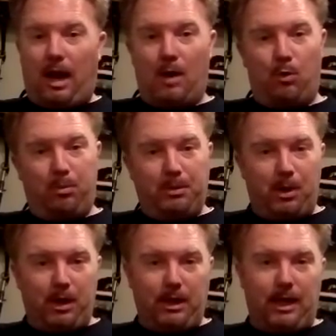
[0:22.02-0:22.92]
I will be
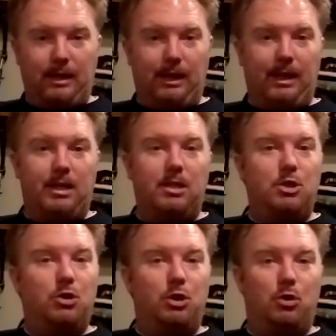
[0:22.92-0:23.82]
putting a link
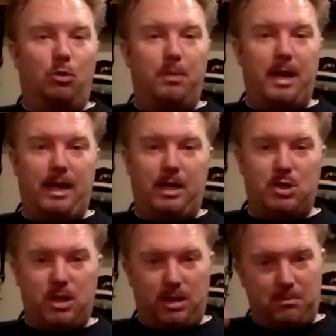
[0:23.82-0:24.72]
to your
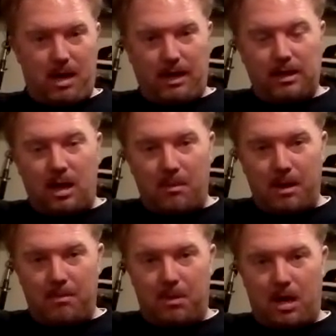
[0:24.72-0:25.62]
page in my
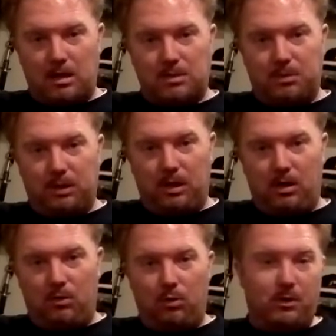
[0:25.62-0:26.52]
comment box
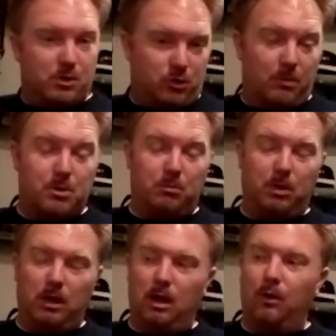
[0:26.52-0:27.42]
below, or the description
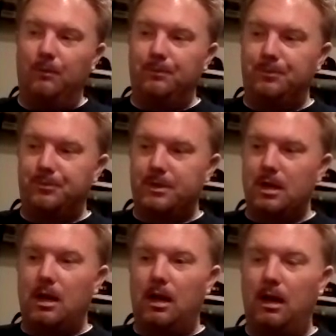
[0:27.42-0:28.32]
below.
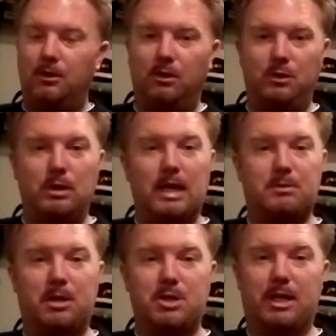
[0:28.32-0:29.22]
So if you
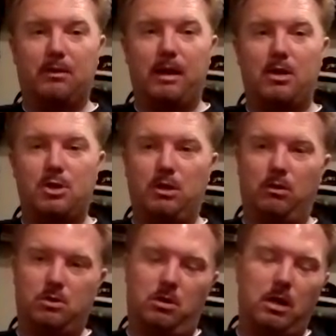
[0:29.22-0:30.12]
guys want to check her out, she
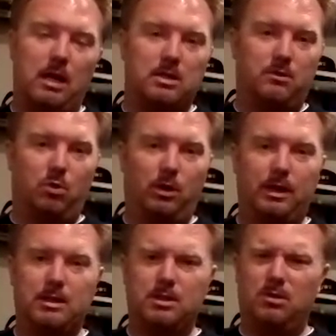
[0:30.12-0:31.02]
grows all kinds of
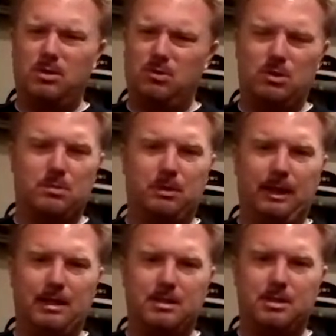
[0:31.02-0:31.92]
orchids and all sorts of
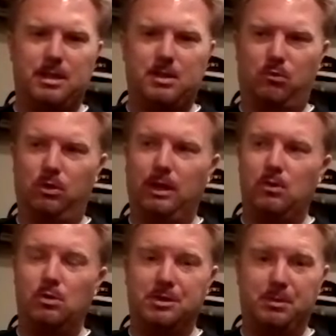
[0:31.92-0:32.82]
plants. She has a really
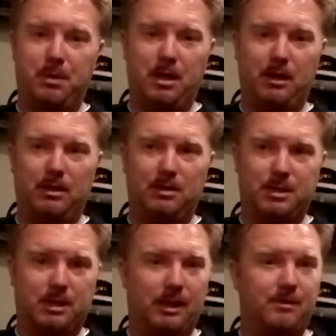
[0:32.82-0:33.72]
cool Stipelia, which
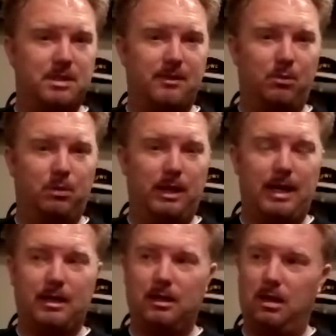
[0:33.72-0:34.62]
is a lifesaver
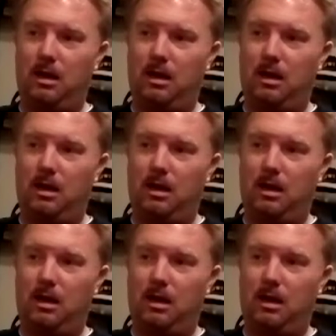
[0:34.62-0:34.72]
plant.